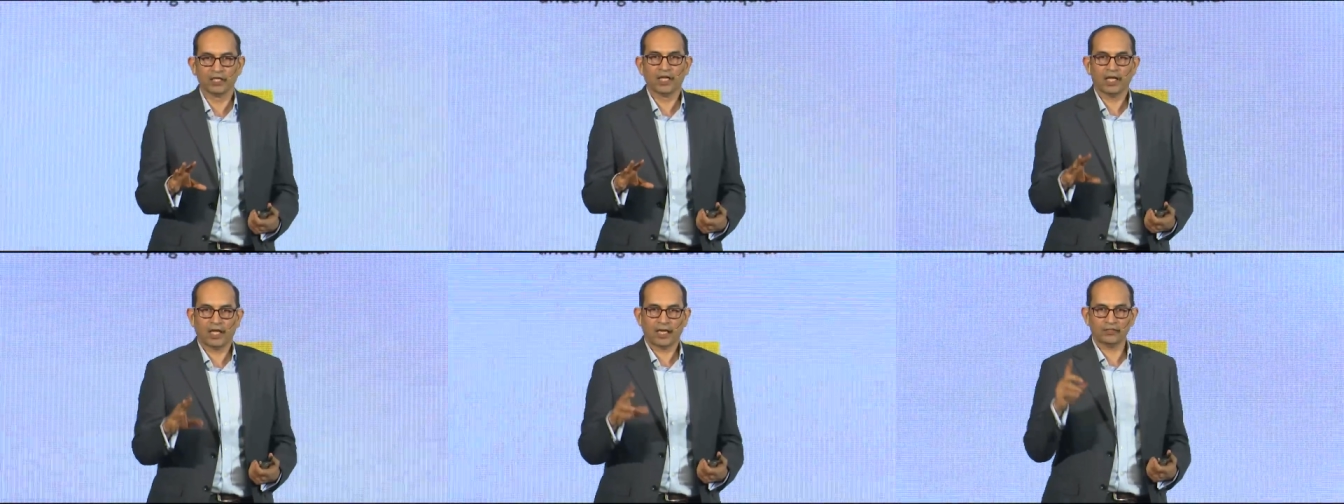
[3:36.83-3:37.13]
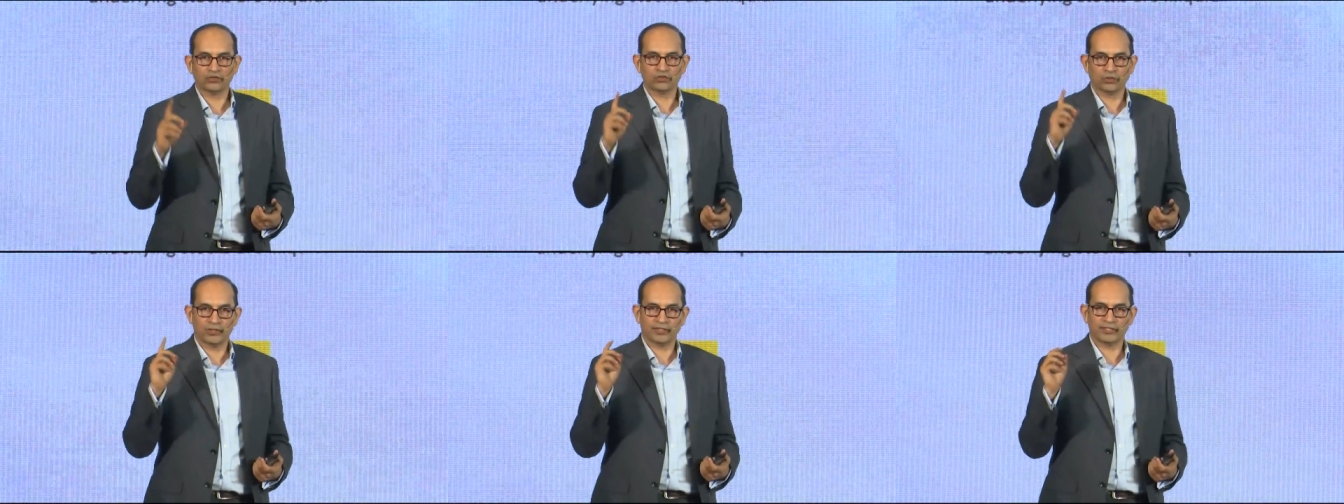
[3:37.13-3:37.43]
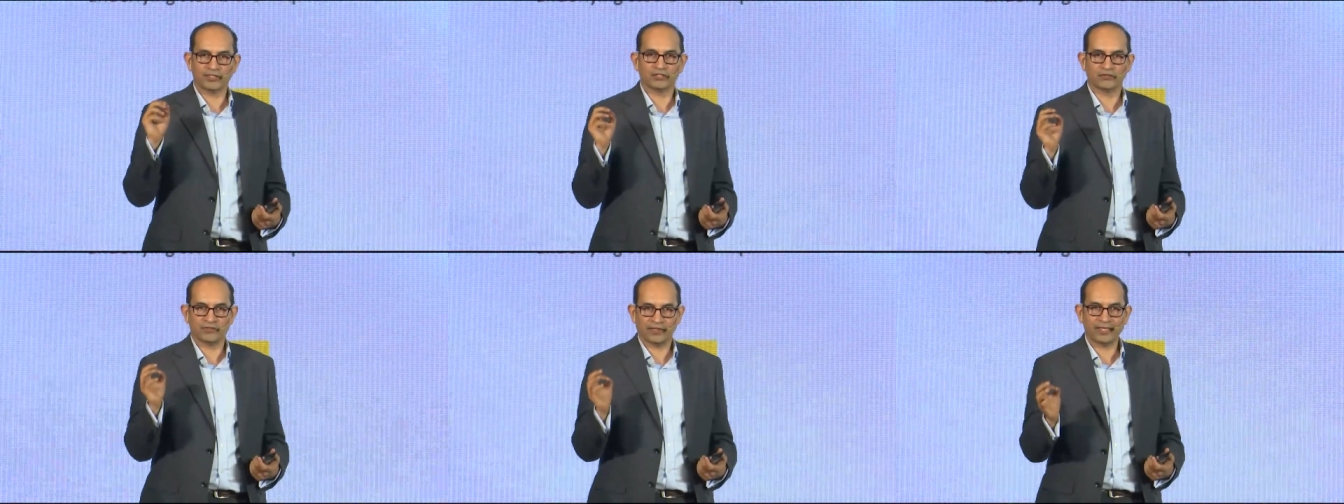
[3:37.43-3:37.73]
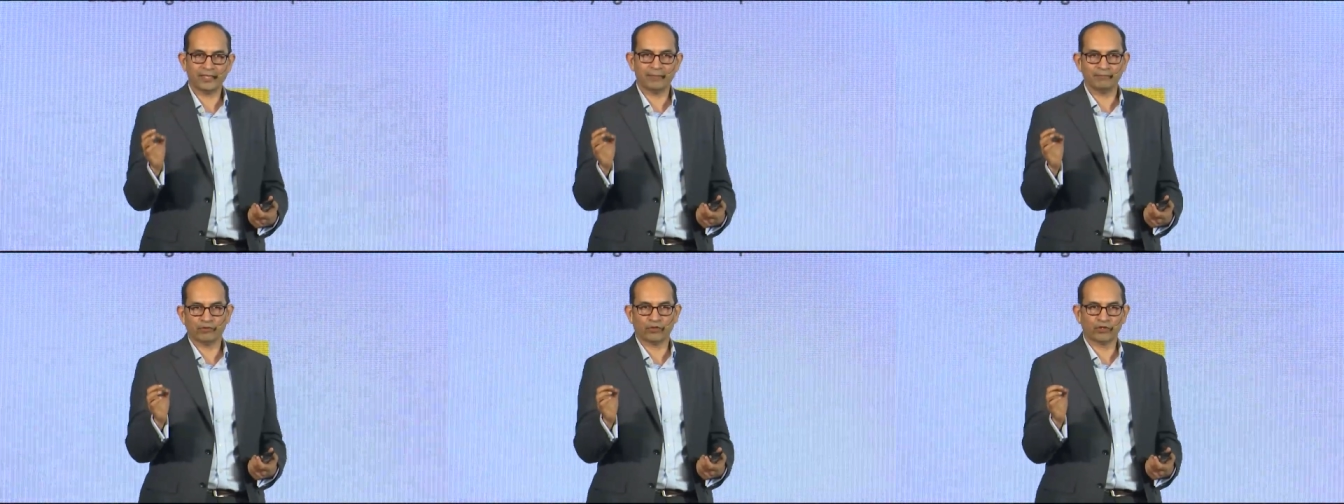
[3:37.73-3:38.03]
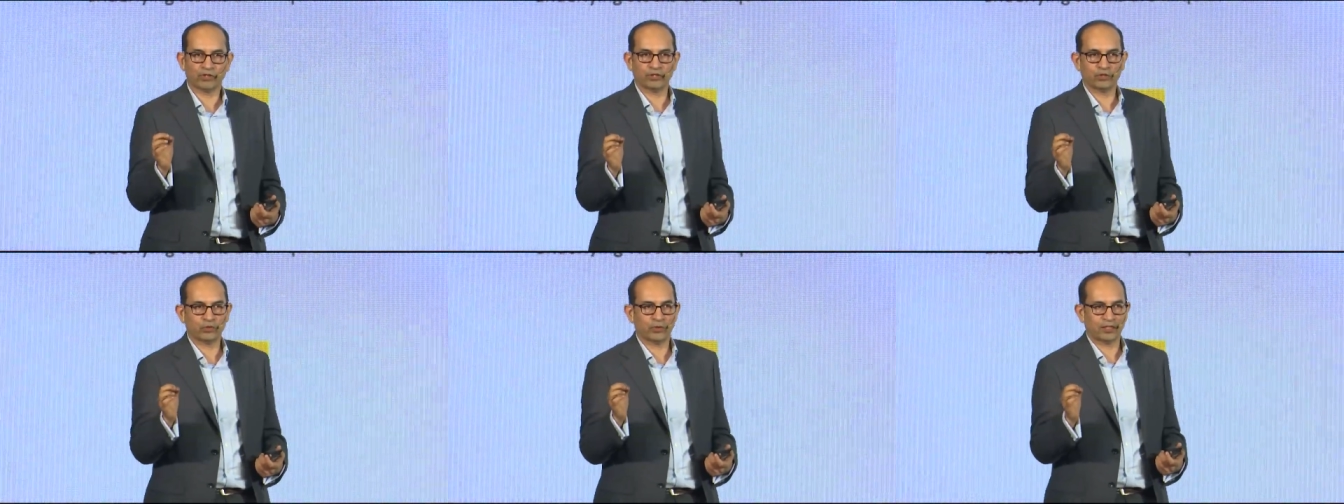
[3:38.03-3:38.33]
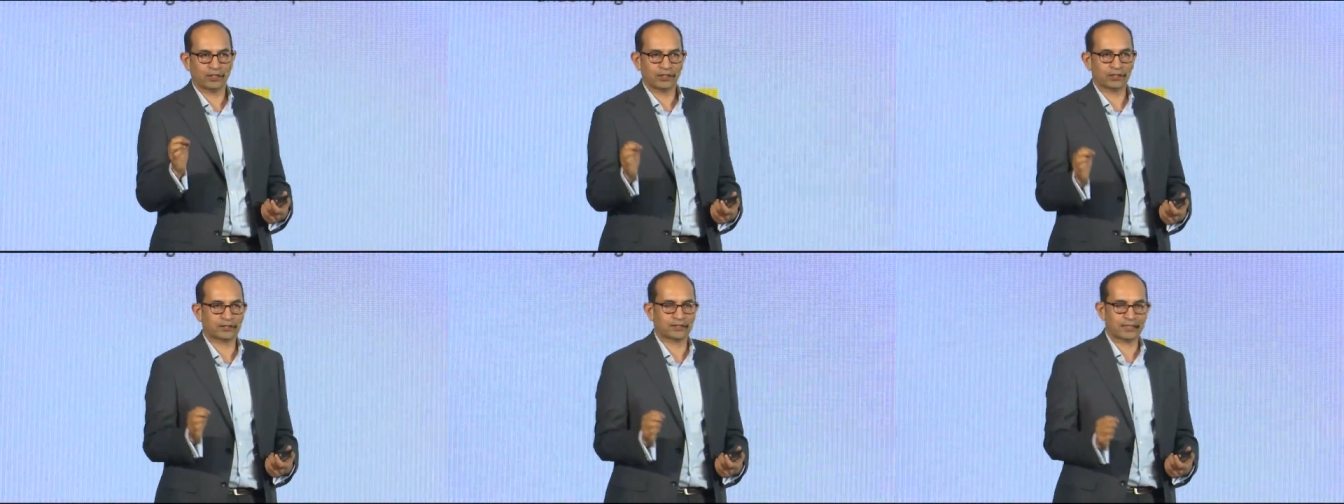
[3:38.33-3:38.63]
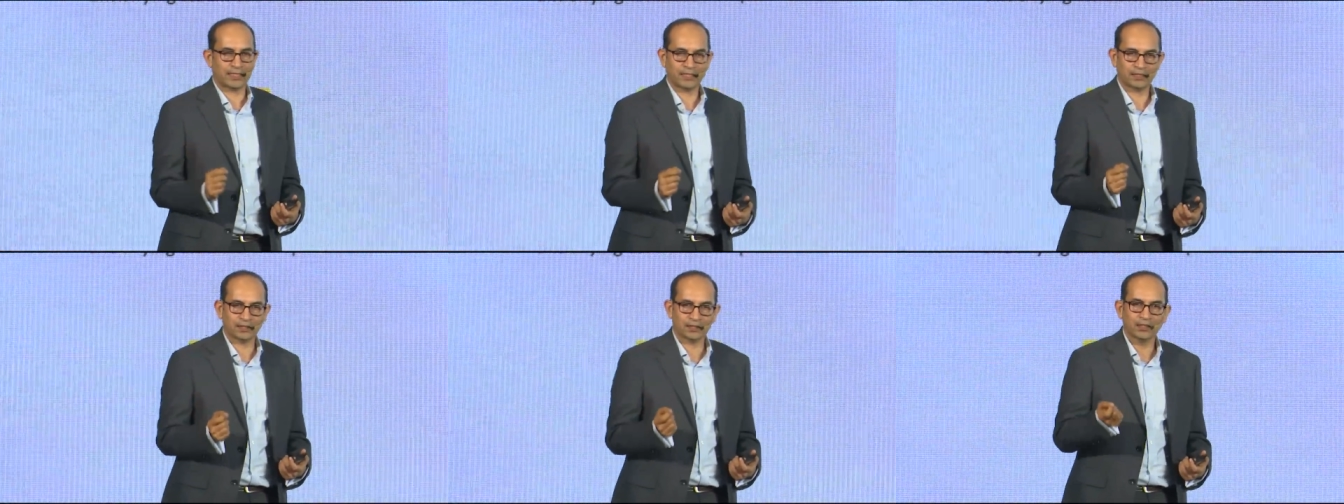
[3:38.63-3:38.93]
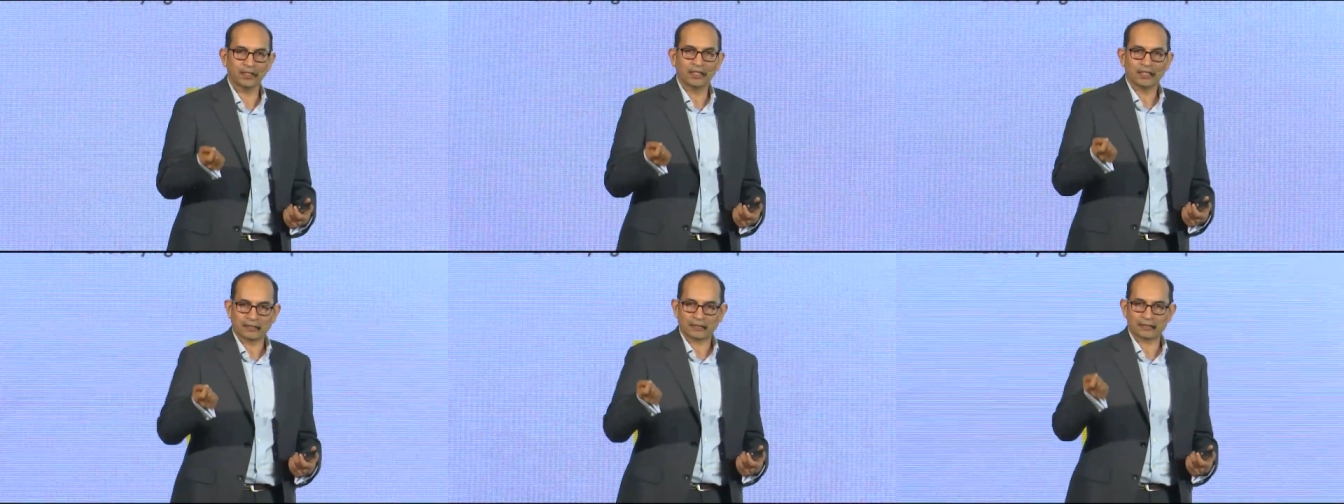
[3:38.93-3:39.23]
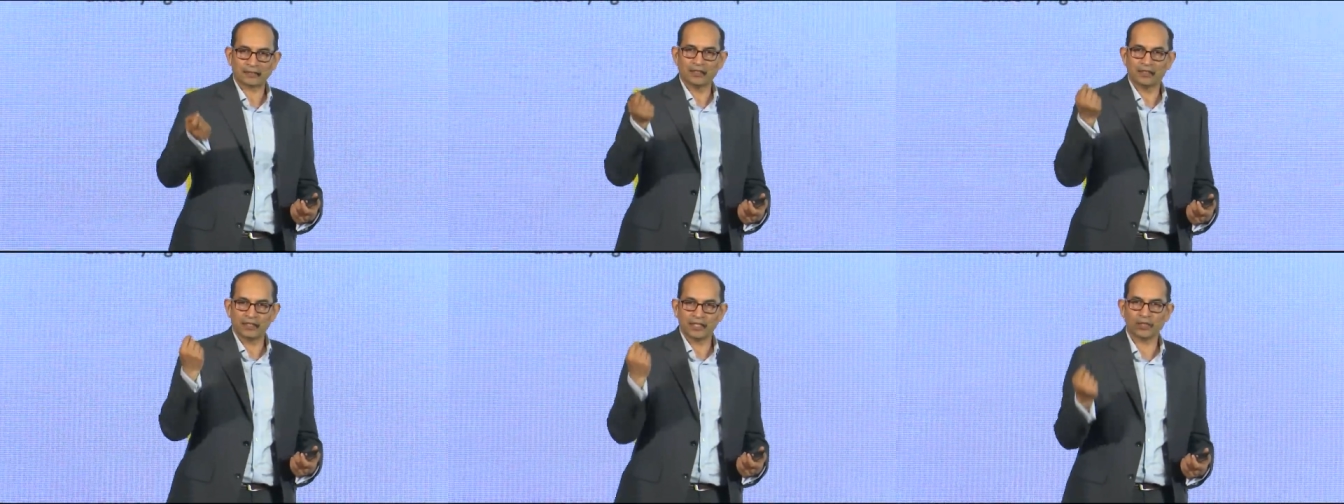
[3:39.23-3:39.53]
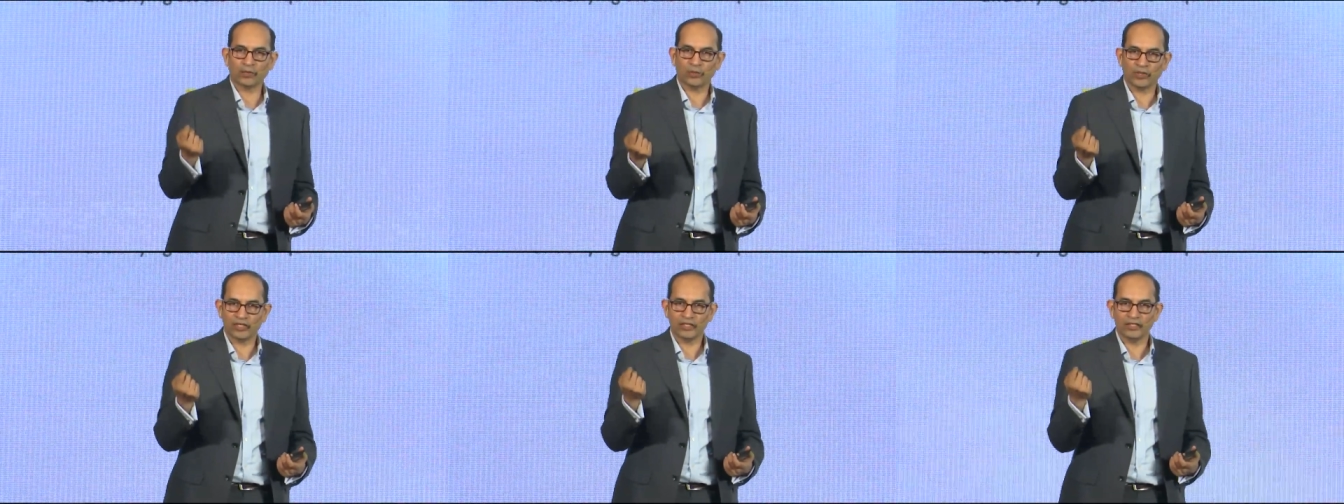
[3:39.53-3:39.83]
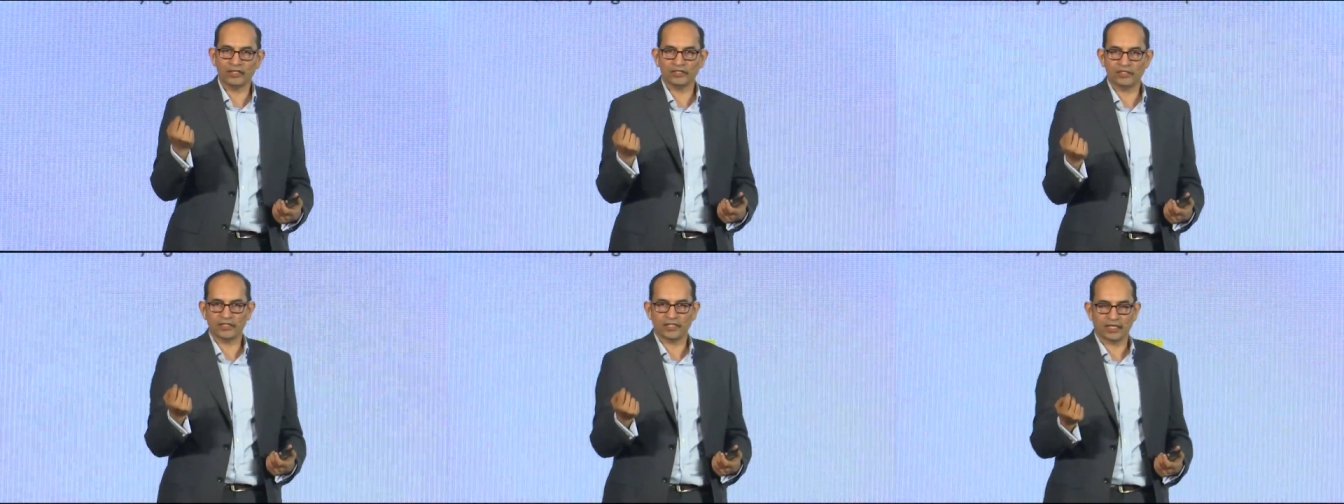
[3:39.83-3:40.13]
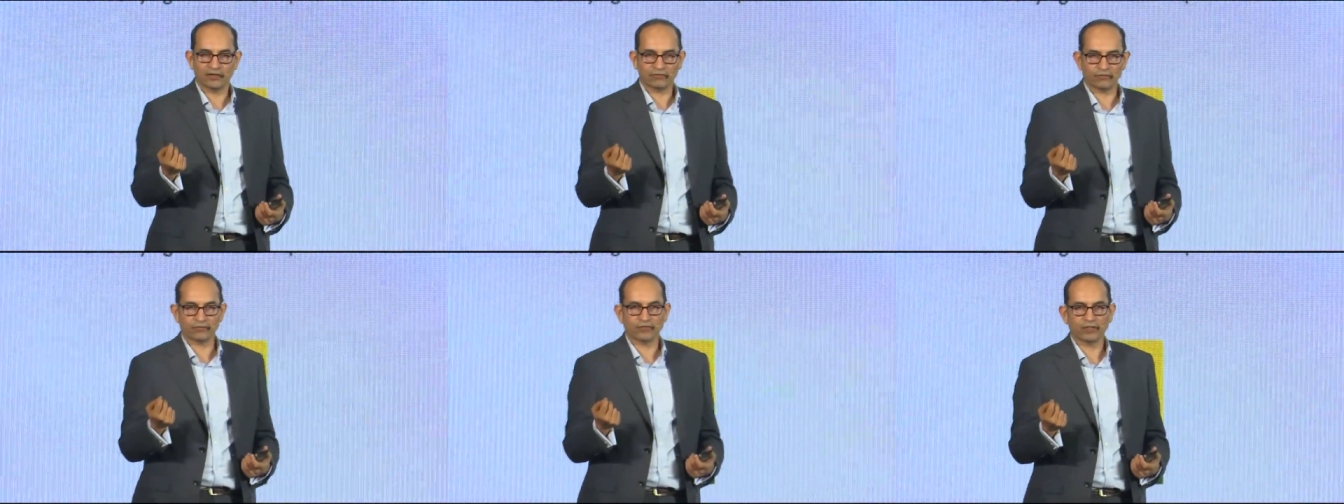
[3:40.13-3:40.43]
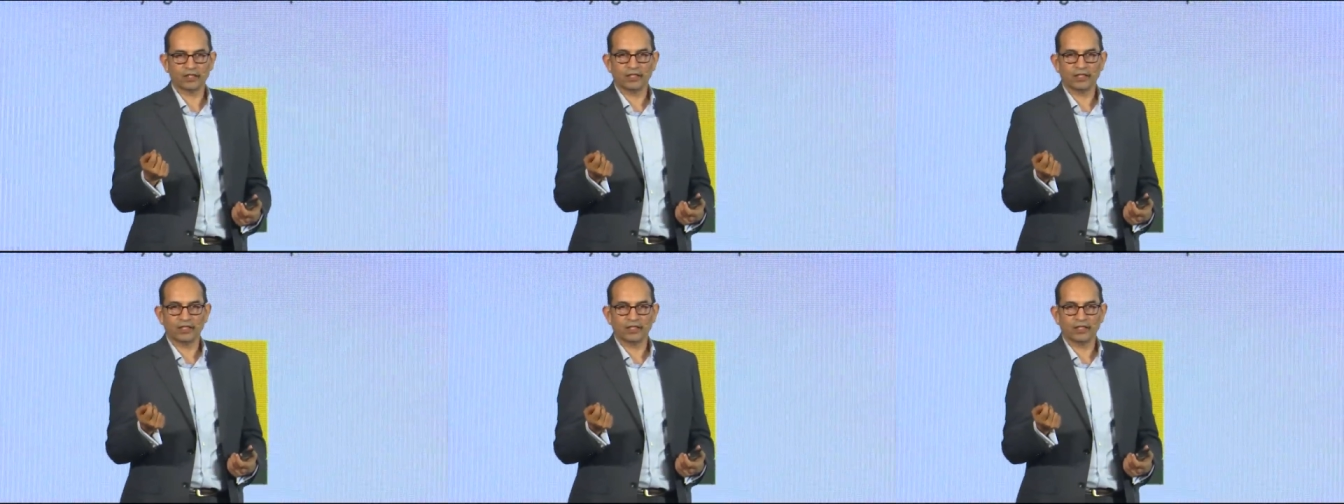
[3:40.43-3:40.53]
And so it is very important to understand that a liquid ETF